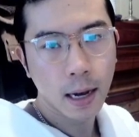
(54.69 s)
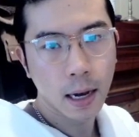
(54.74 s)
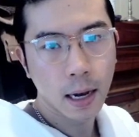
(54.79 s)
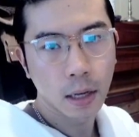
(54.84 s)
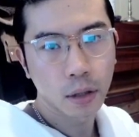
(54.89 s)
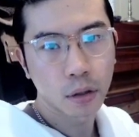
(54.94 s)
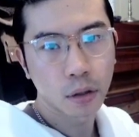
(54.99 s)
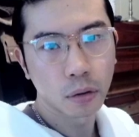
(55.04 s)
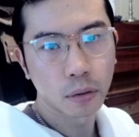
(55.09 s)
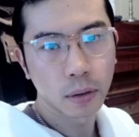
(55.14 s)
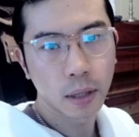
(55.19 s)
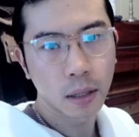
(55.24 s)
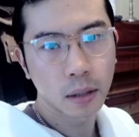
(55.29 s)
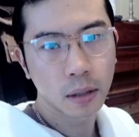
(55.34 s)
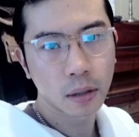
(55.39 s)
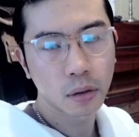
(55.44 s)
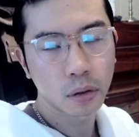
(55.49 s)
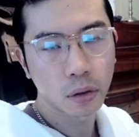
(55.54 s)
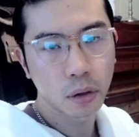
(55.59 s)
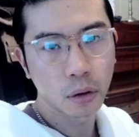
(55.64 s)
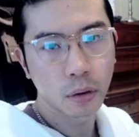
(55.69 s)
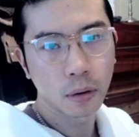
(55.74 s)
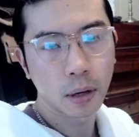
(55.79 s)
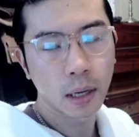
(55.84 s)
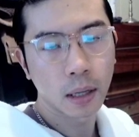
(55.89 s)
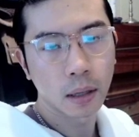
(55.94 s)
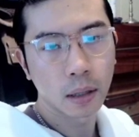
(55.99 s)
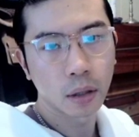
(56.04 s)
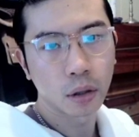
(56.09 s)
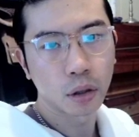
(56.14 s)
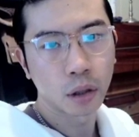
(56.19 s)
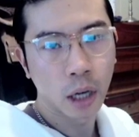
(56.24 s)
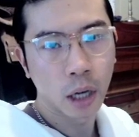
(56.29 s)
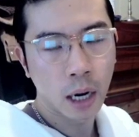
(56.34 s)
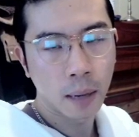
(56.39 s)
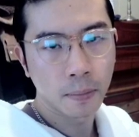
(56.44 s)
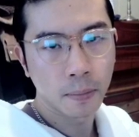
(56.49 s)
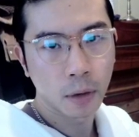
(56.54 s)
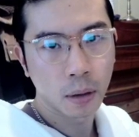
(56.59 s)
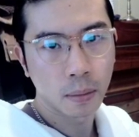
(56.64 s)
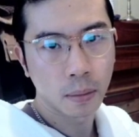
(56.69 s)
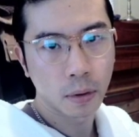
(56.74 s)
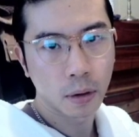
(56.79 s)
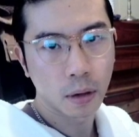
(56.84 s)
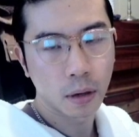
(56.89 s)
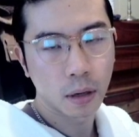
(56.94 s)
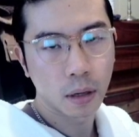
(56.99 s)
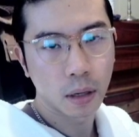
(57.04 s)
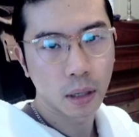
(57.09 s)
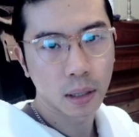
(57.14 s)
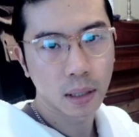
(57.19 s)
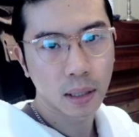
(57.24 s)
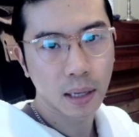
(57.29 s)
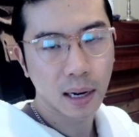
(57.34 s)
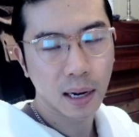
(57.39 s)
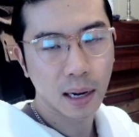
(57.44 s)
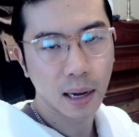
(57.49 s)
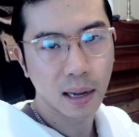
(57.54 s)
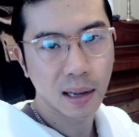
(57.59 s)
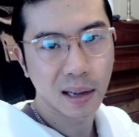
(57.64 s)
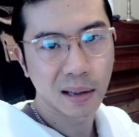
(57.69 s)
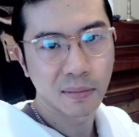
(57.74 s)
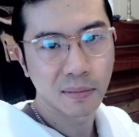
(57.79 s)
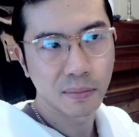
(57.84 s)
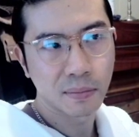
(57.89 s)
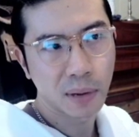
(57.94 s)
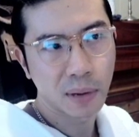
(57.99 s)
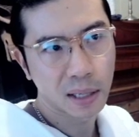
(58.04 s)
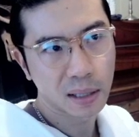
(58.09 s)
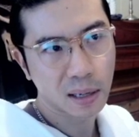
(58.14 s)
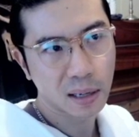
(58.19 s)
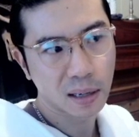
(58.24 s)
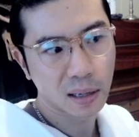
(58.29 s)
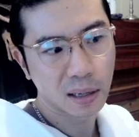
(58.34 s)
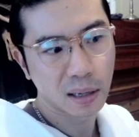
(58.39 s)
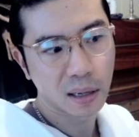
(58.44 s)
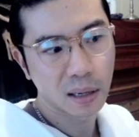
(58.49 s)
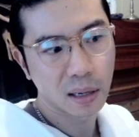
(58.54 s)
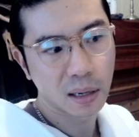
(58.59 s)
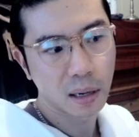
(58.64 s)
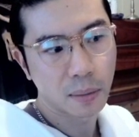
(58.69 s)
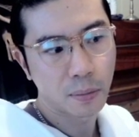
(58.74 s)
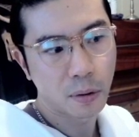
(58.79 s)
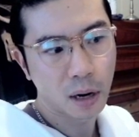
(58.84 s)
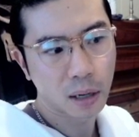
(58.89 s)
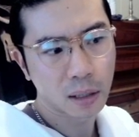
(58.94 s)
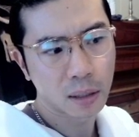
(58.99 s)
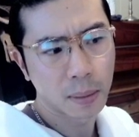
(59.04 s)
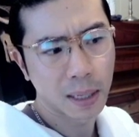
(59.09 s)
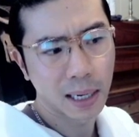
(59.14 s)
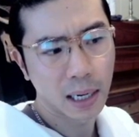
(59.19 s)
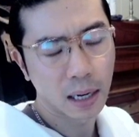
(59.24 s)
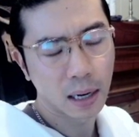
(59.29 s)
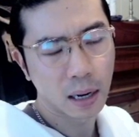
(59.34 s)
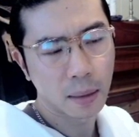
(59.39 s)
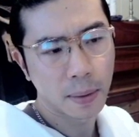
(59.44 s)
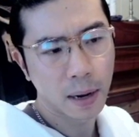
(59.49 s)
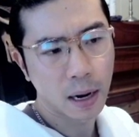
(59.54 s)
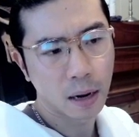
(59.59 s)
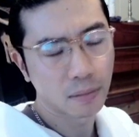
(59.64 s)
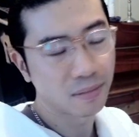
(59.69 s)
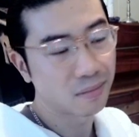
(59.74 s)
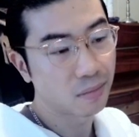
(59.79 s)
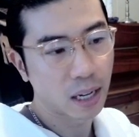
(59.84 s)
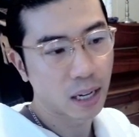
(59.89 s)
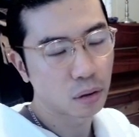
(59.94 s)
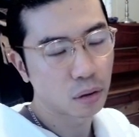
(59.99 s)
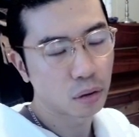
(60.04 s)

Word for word: So there's a skew in the job numbers in basically approximating about like